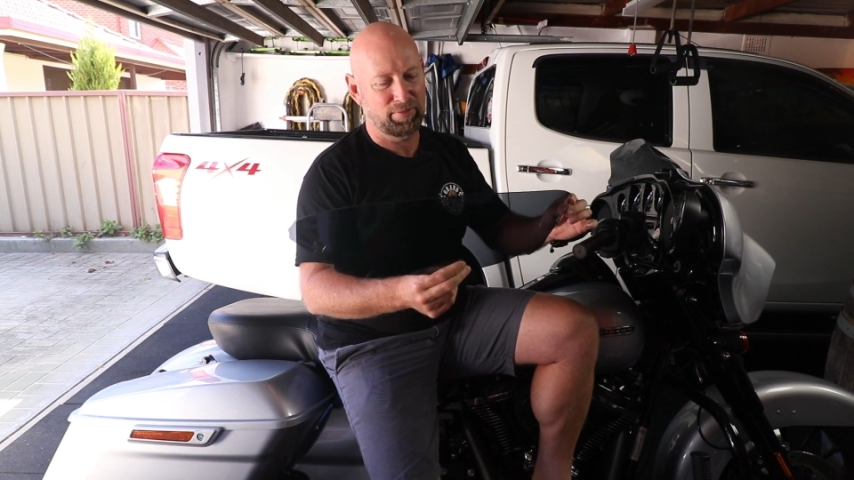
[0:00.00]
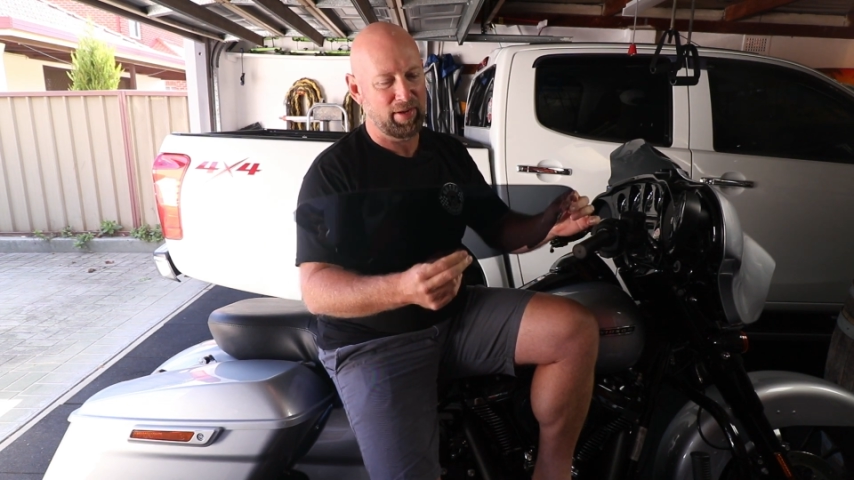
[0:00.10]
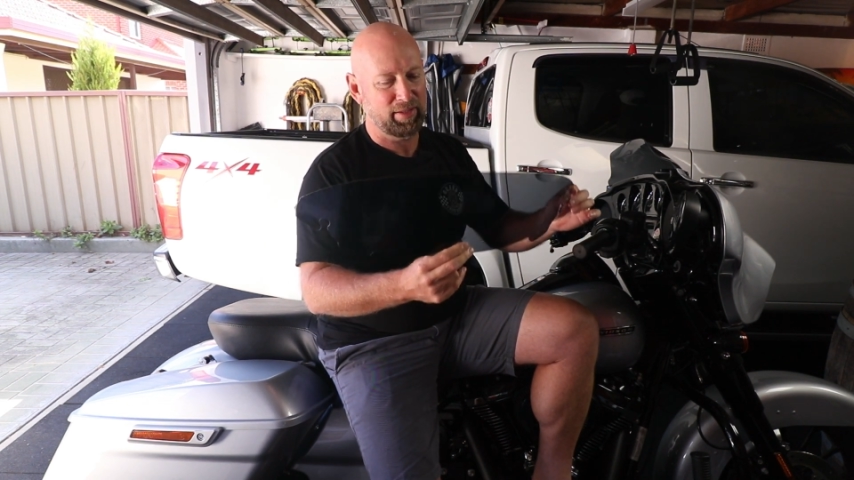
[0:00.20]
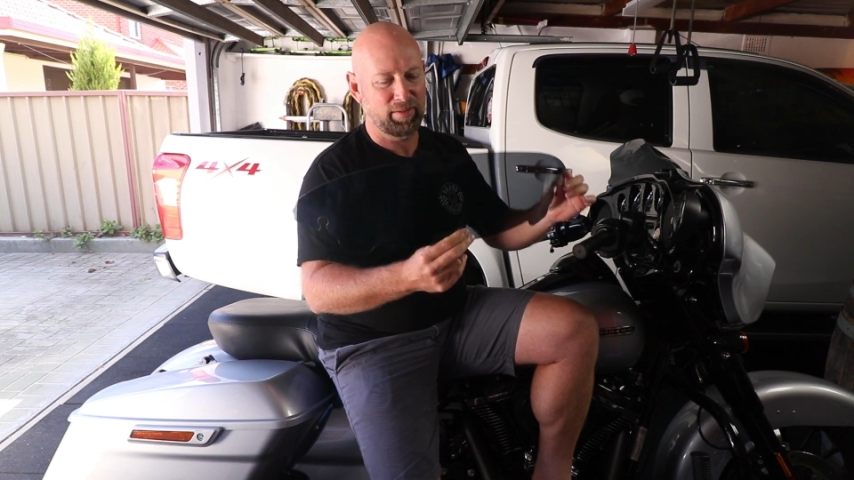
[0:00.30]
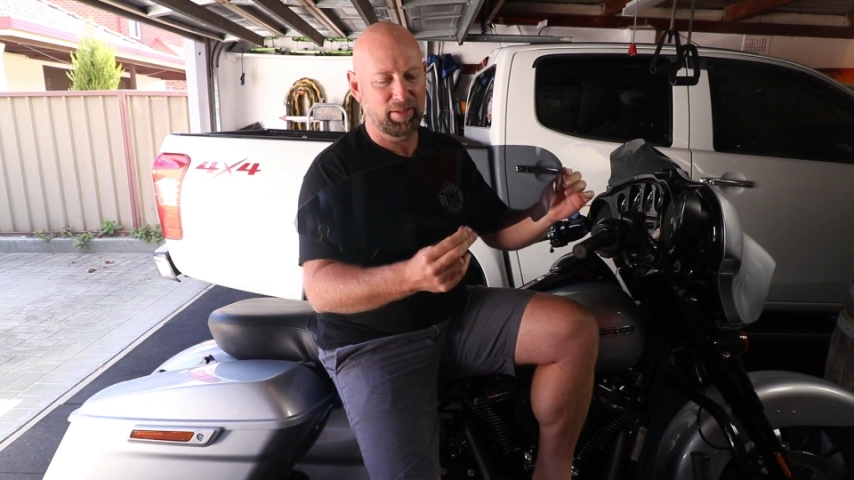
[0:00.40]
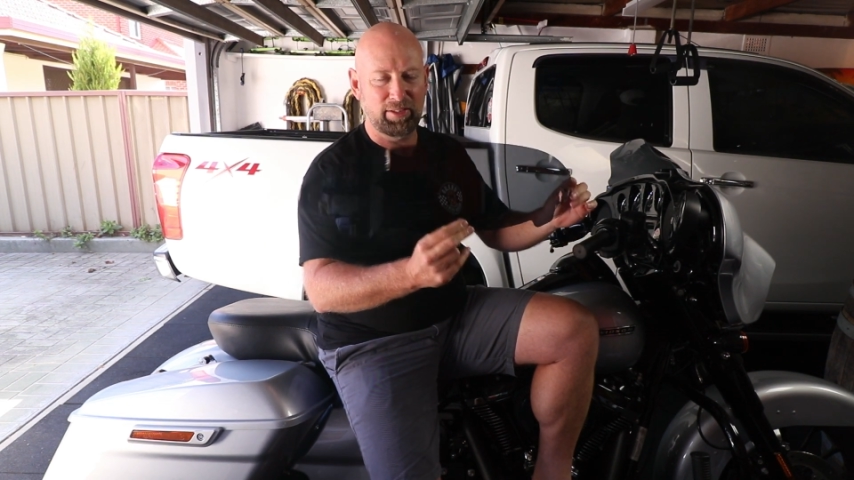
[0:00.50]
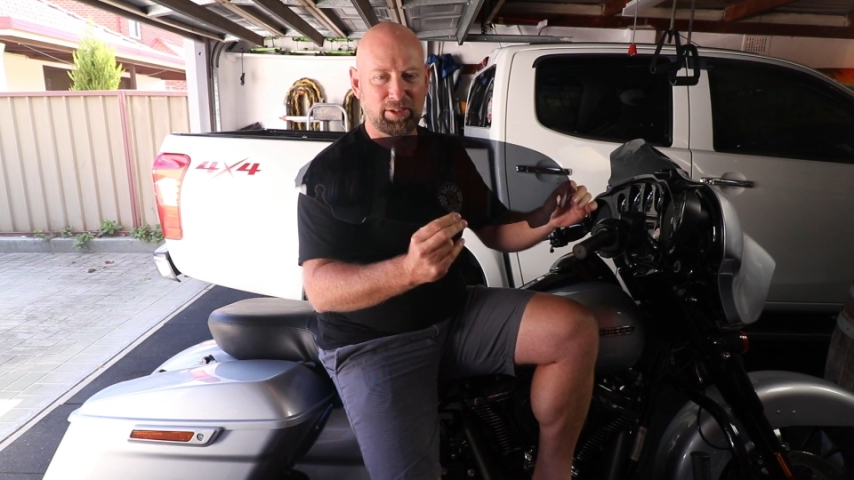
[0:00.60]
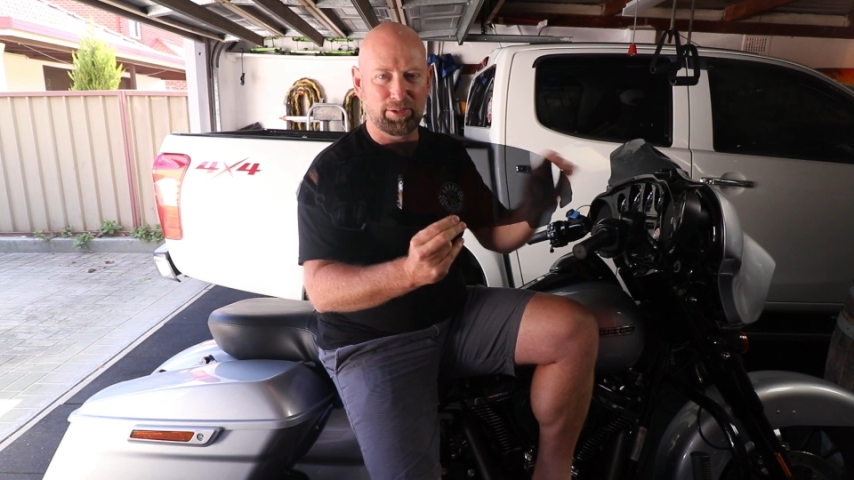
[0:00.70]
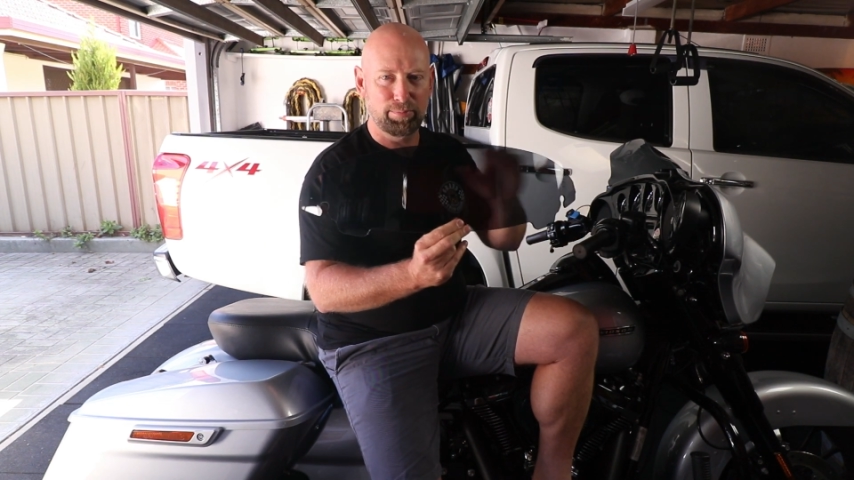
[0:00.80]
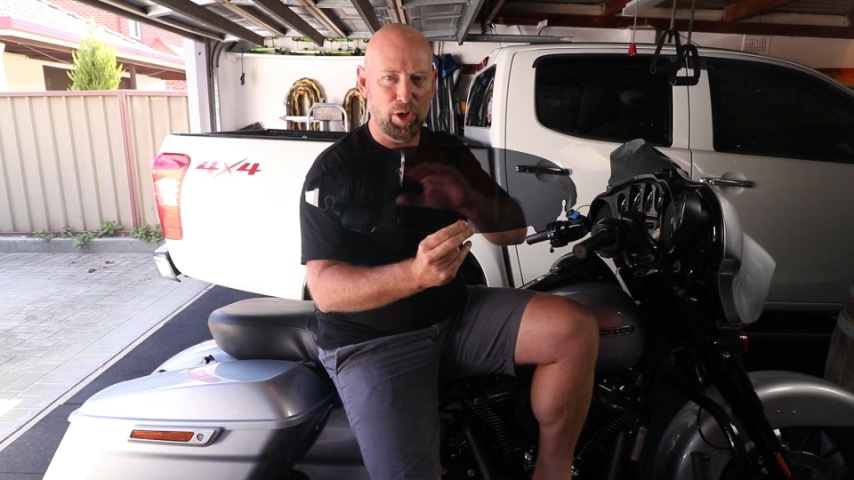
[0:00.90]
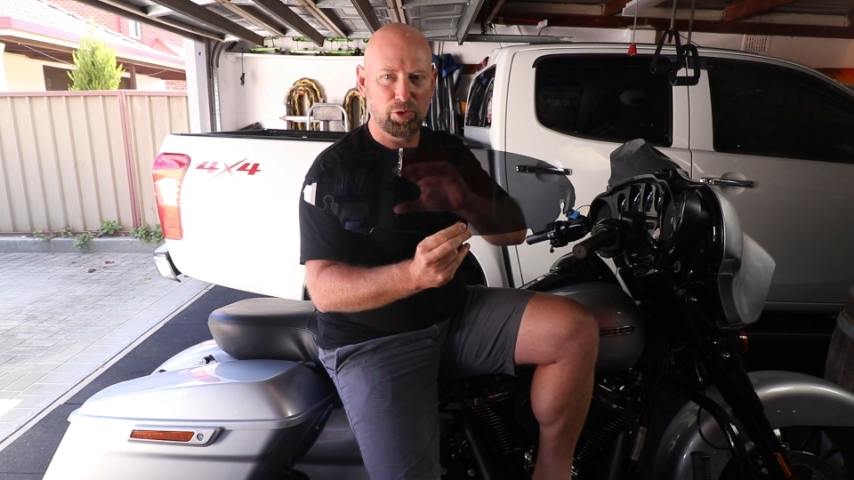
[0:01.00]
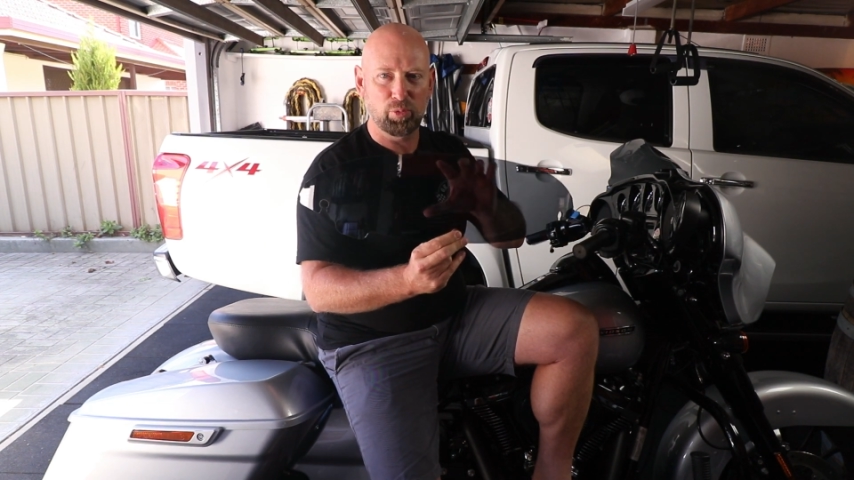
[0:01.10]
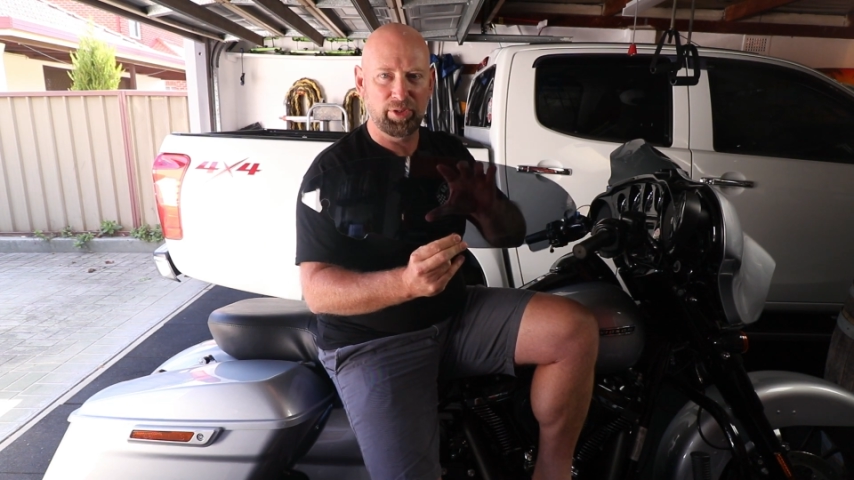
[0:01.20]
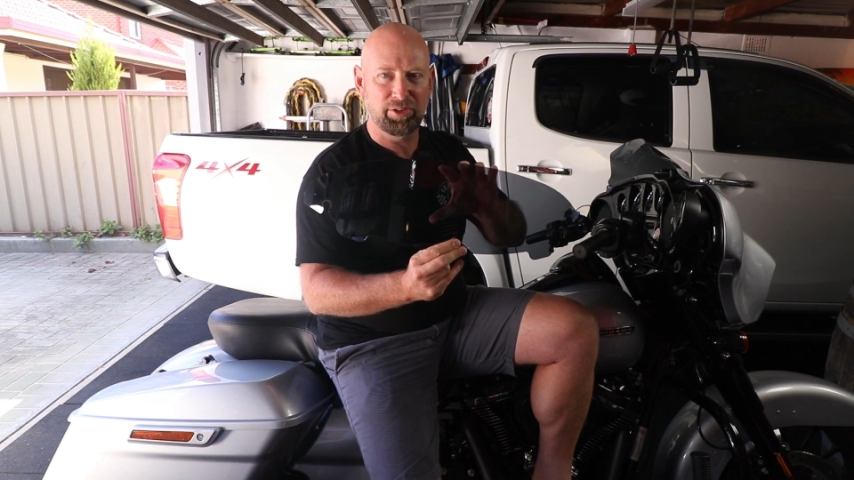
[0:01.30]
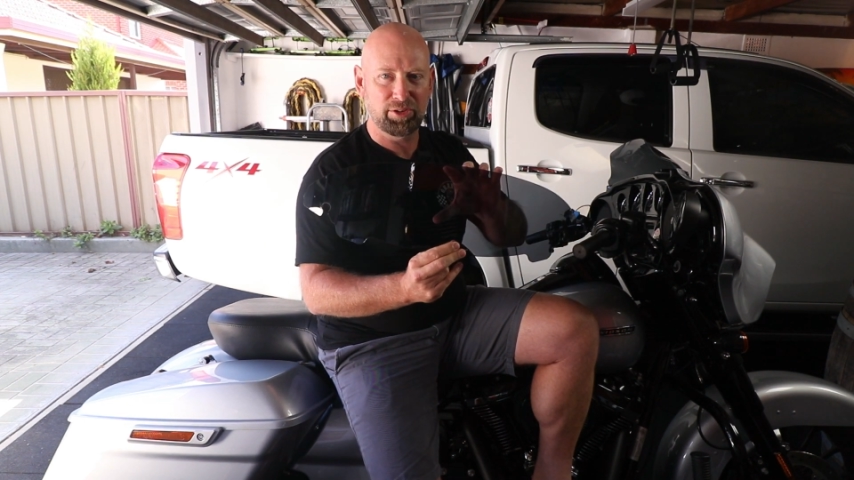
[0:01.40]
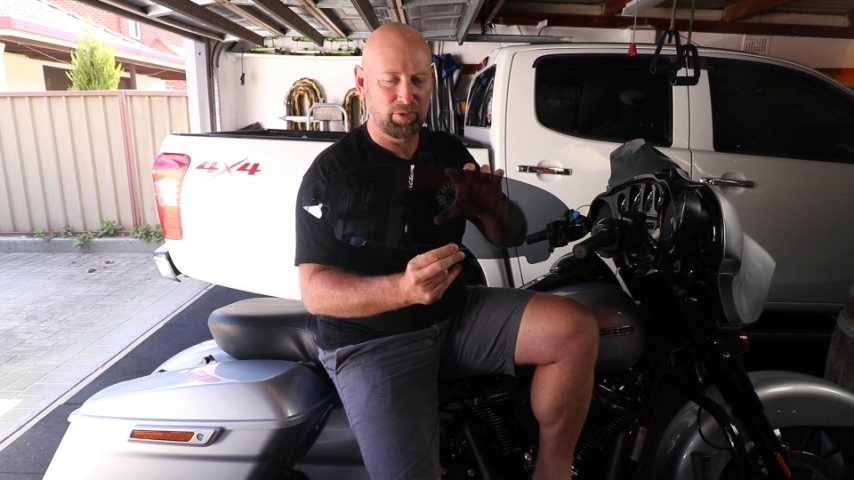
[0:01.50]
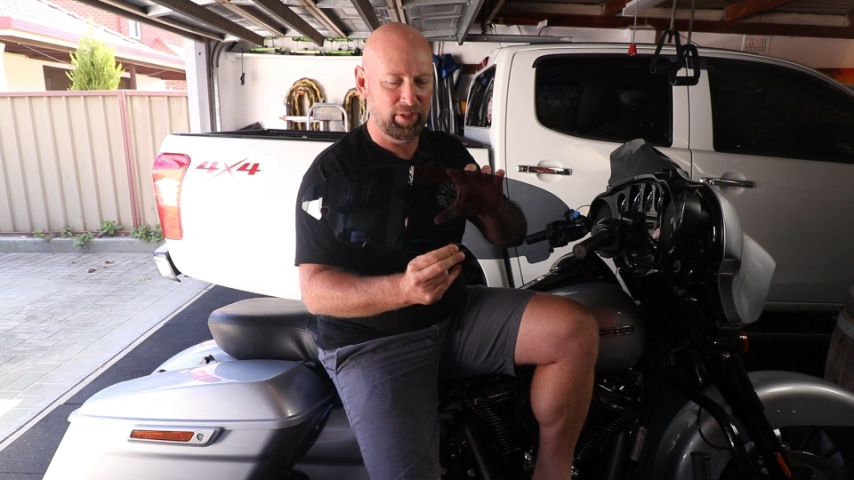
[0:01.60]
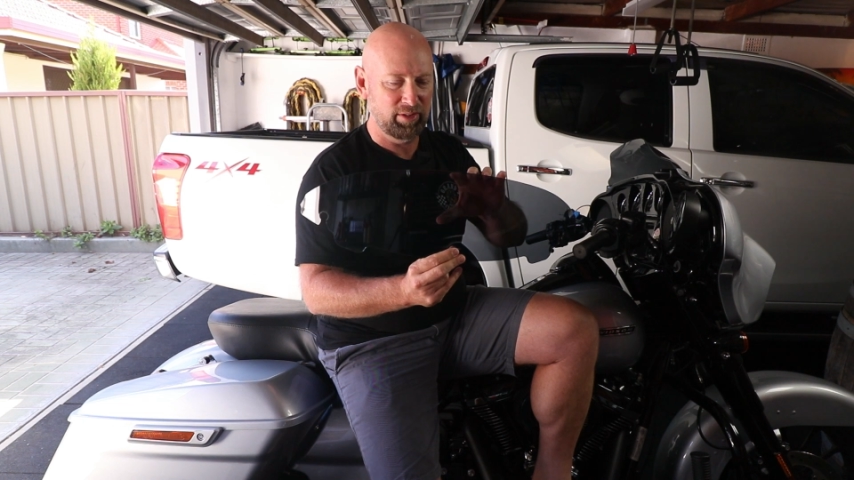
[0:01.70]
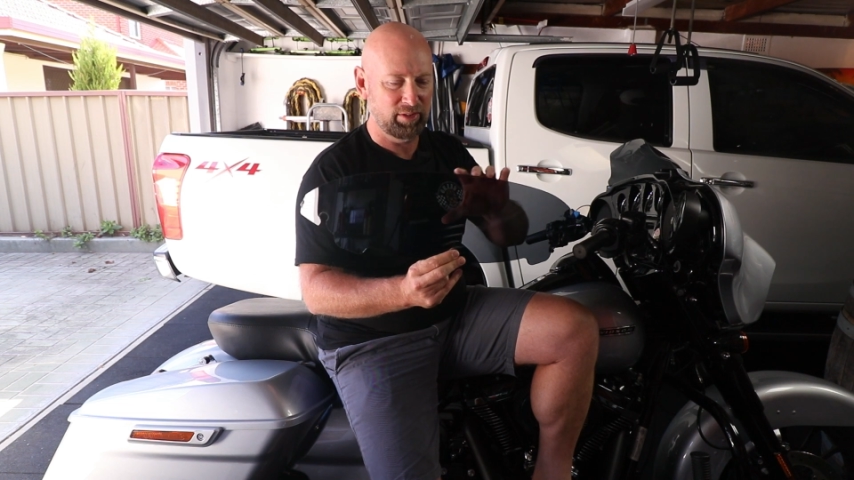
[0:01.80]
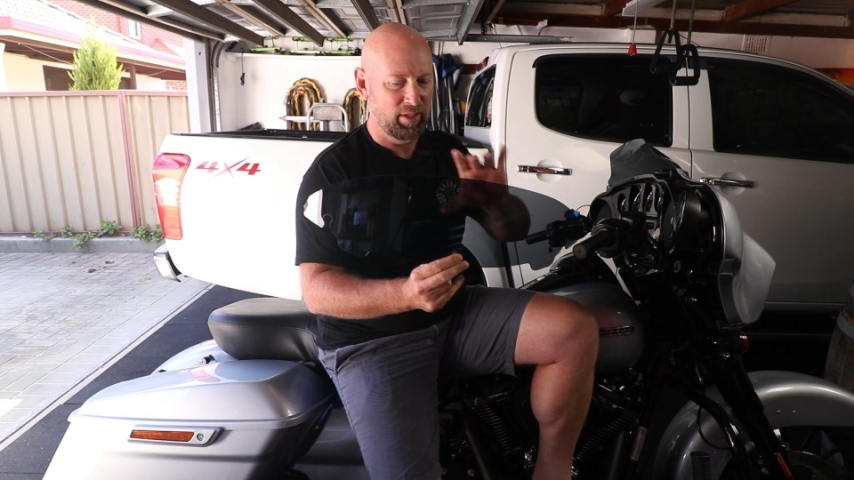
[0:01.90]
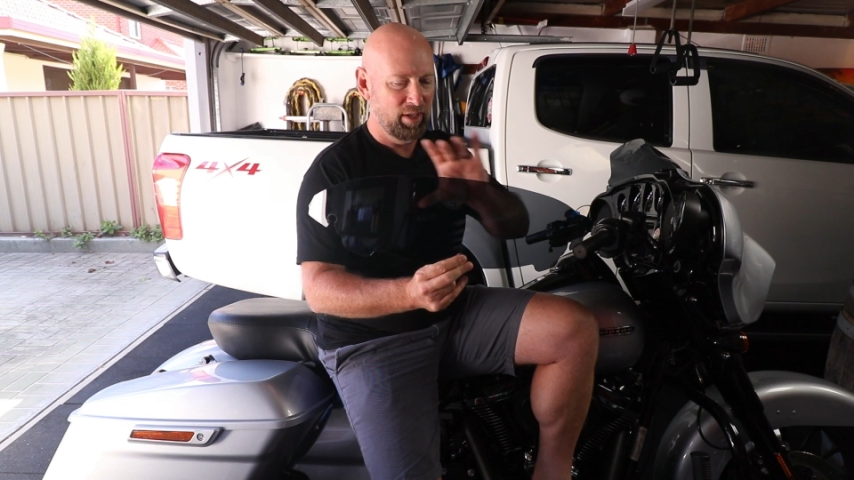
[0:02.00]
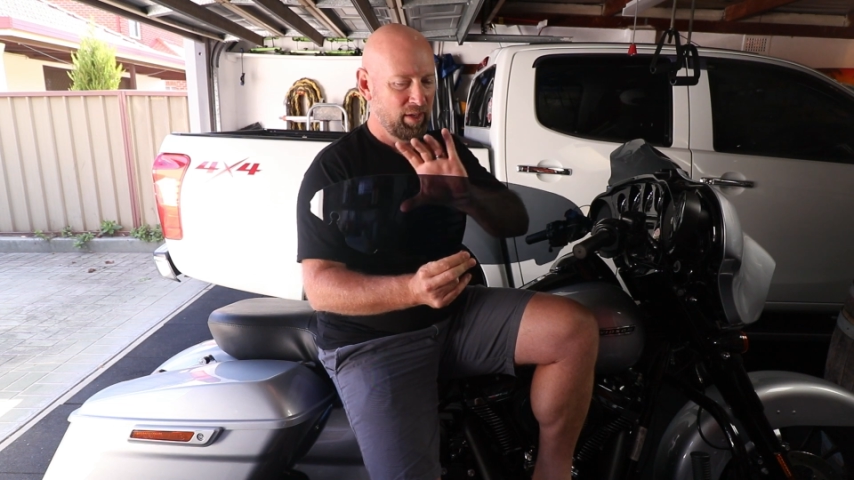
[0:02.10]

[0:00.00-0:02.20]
the fact that these smoked windscreens,